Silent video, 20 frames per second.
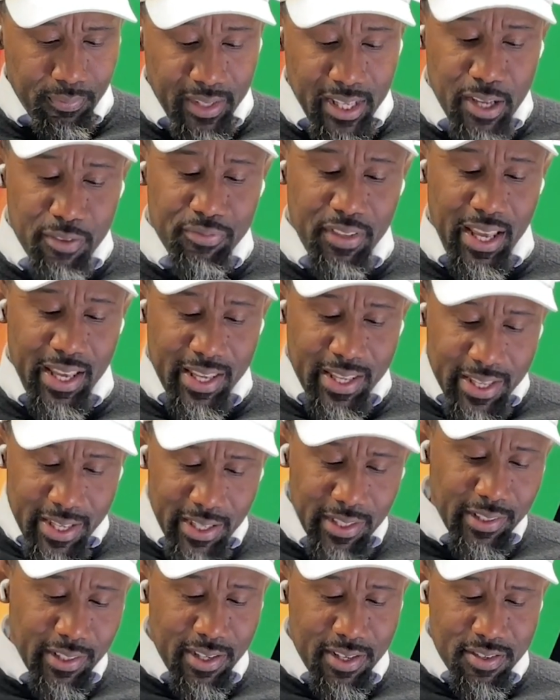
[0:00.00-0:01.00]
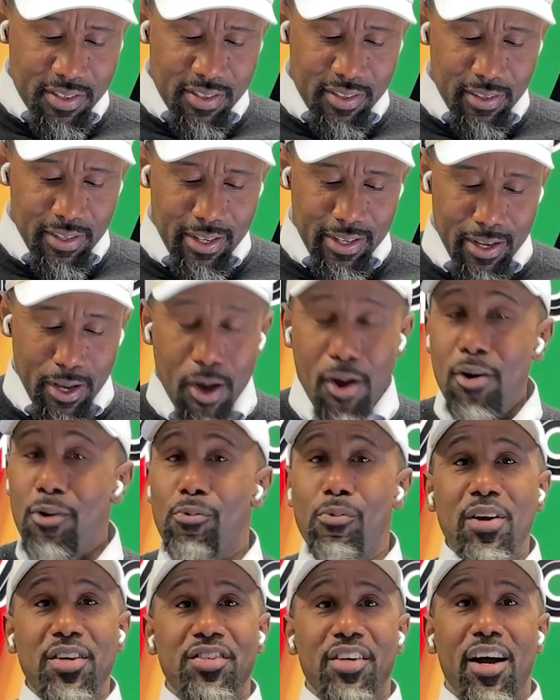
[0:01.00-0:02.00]
If they kill us,
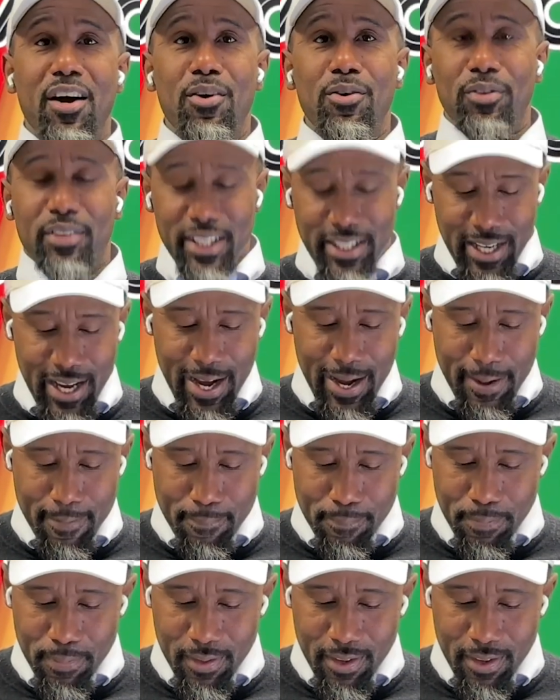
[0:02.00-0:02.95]
we shall only die.